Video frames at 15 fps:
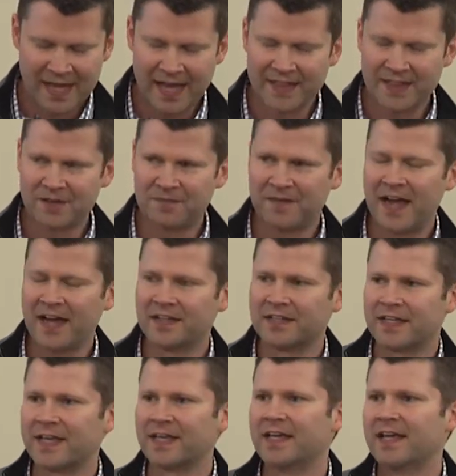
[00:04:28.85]
And then
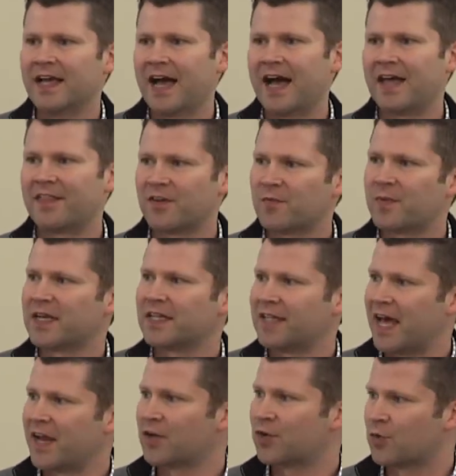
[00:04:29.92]
finally, there have been a
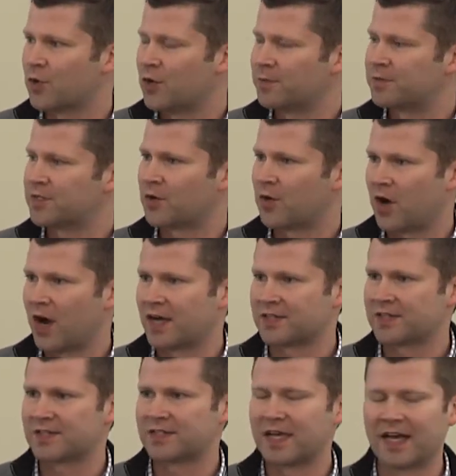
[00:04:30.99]
lot of groups
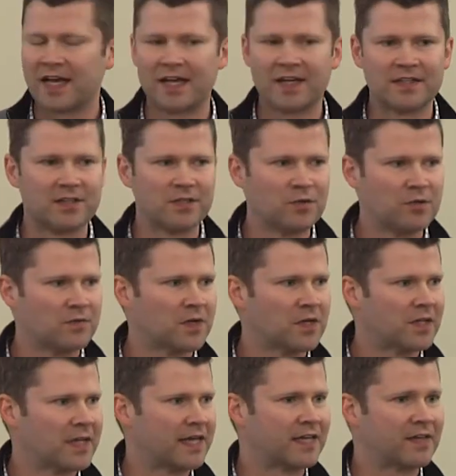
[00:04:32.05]
across
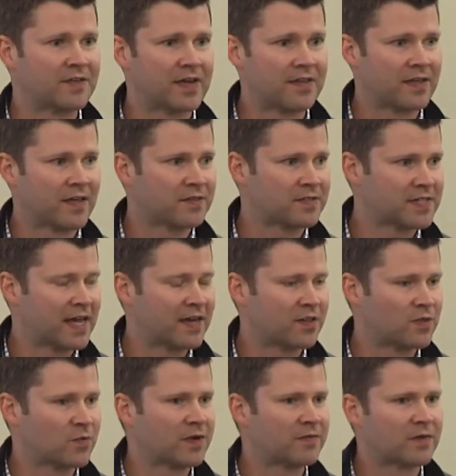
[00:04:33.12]
Louisville and even on the other side of
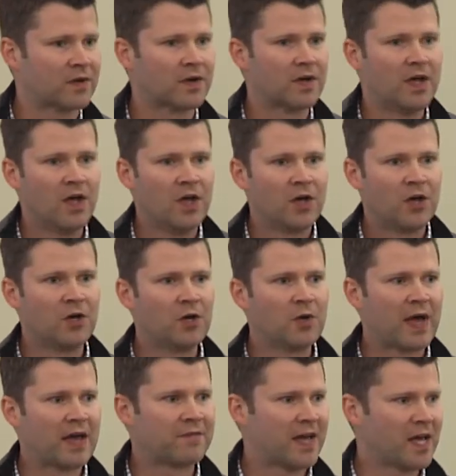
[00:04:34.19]
the river who
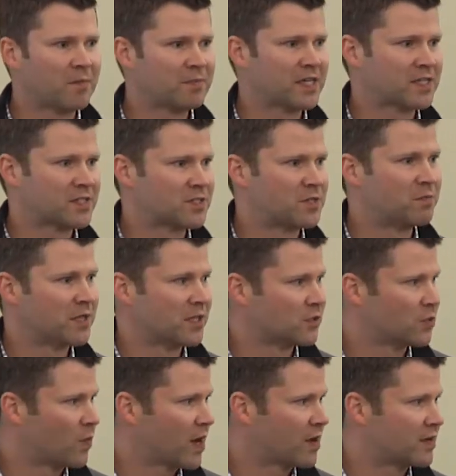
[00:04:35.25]
have helped us to build
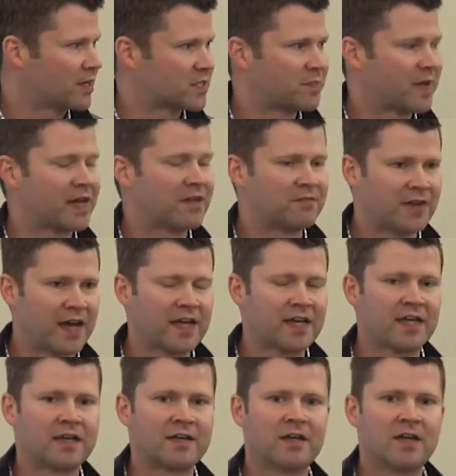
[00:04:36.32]
awareness by
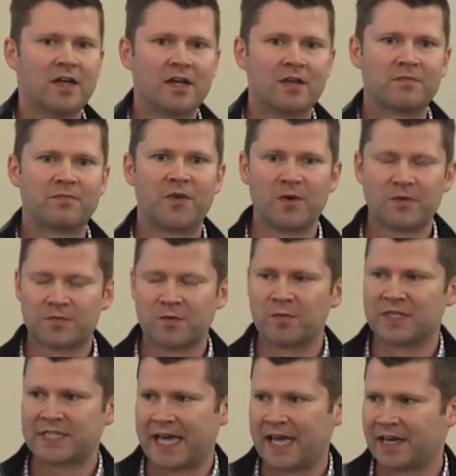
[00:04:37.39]
inviting folks from
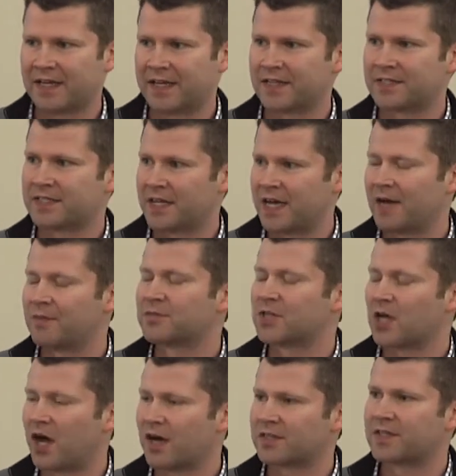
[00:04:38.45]
Botanica to come
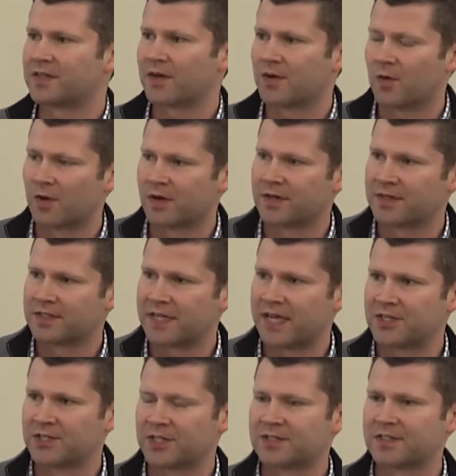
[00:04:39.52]
talk to their
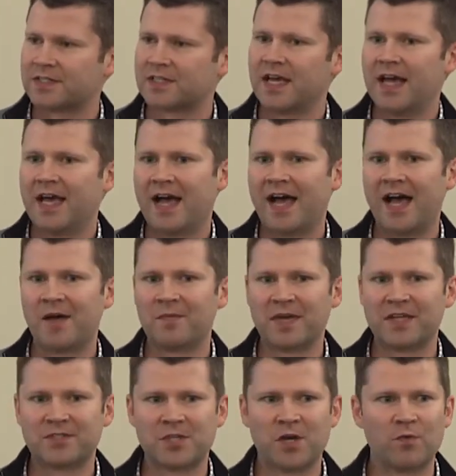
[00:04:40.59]
organizations.
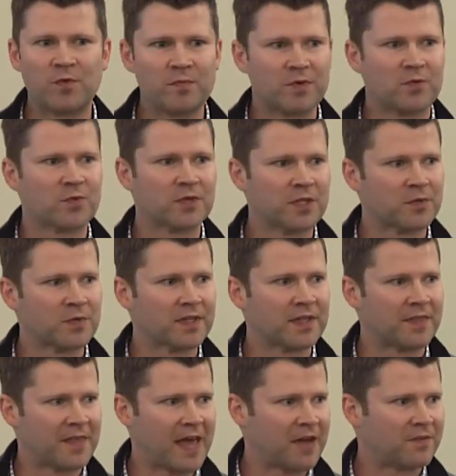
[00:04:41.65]
And so we've been really, really
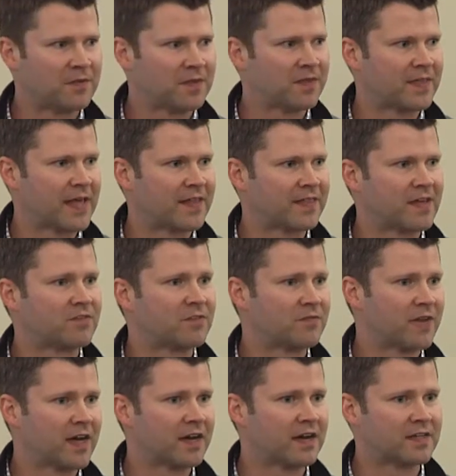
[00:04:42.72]
thankful that they've
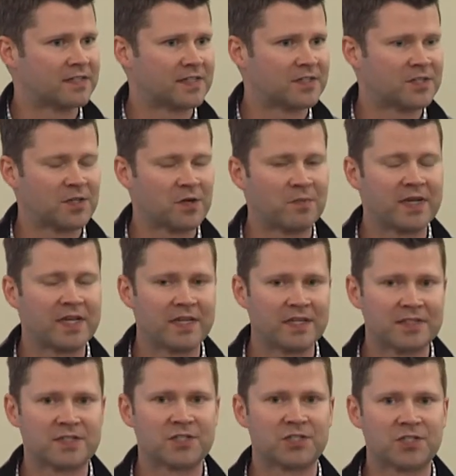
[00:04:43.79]
invited us into their
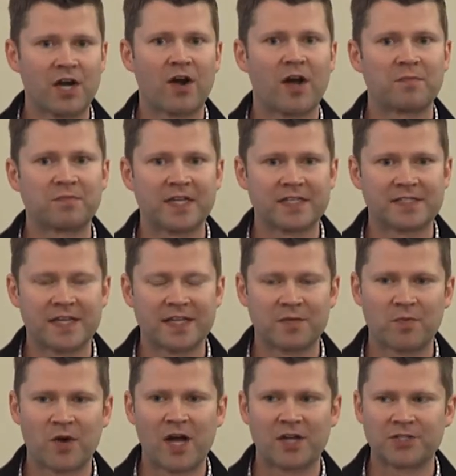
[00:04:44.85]
meetings to share updates on the
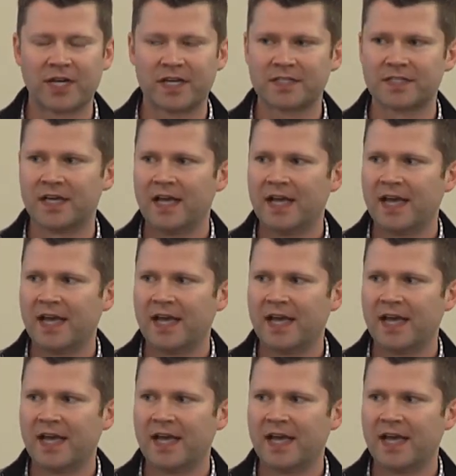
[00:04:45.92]
project,